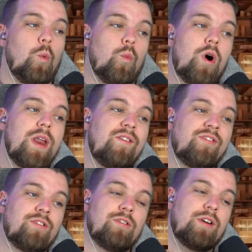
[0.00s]
What
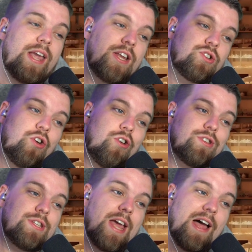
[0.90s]
if he
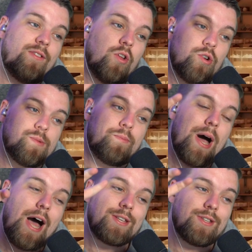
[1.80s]
turns down those
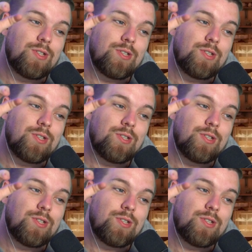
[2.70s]
bastards